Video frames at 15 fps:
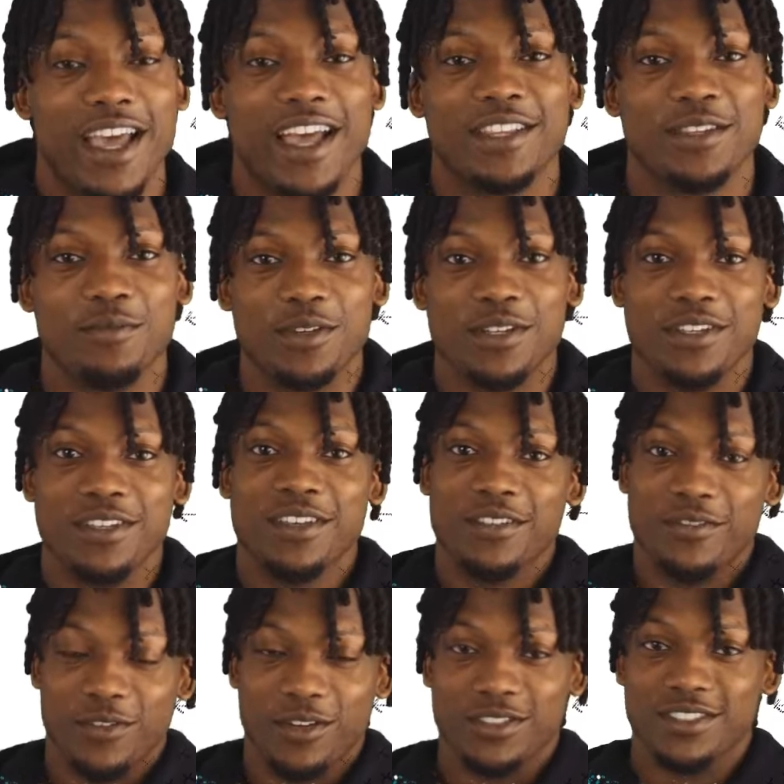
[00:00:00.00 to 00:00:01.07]
had to be
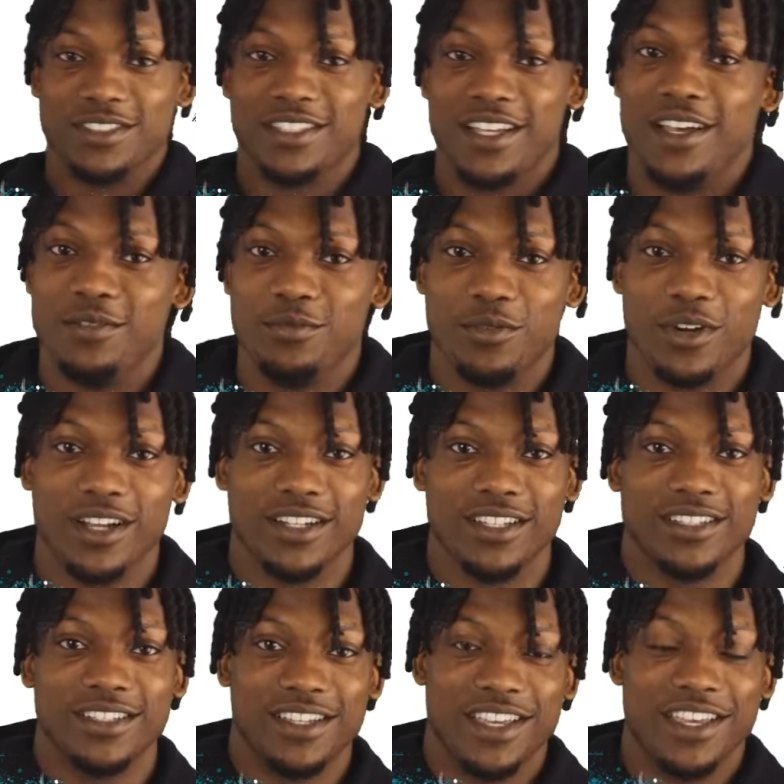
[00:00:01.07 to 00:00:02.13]
versus Tom Brady
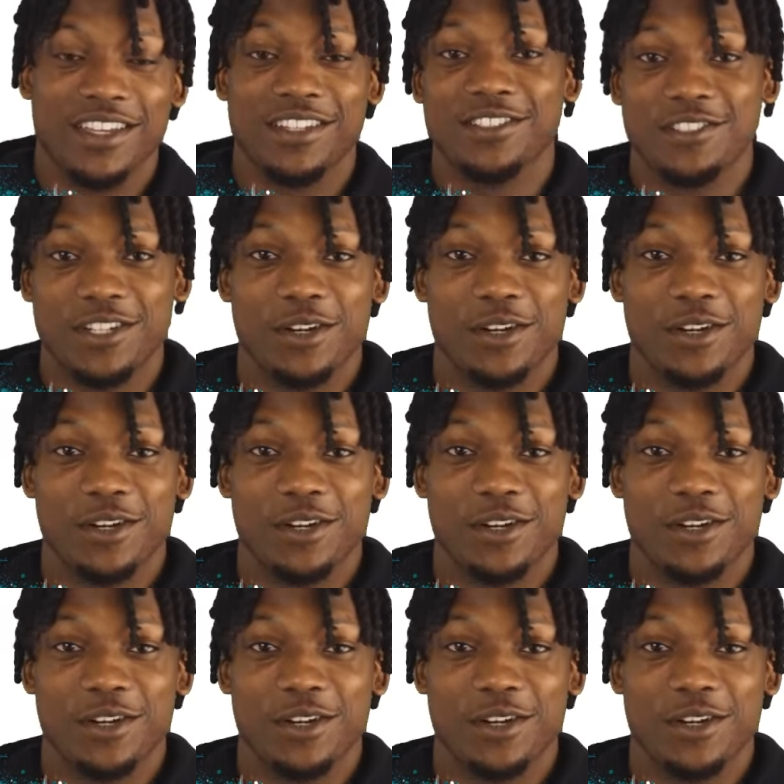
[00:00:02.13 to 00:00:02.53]
in